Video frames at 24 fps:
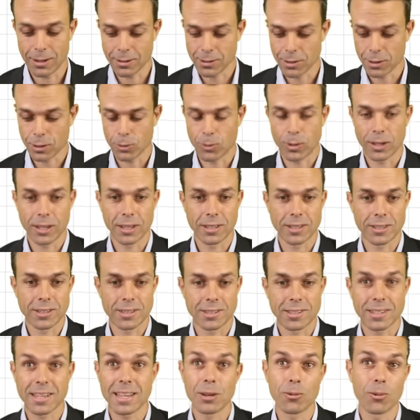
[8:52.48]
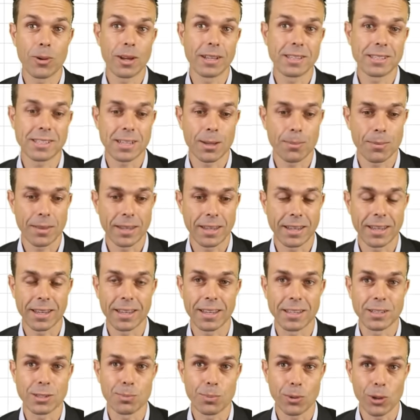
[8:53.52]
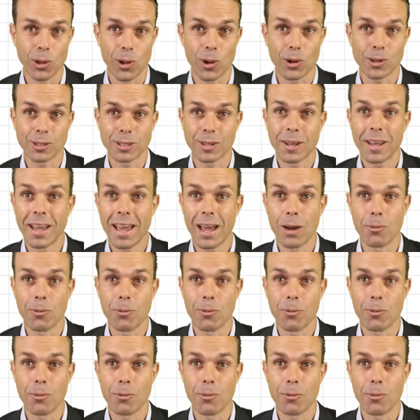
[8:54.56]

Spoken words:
so that we can see when something is blocked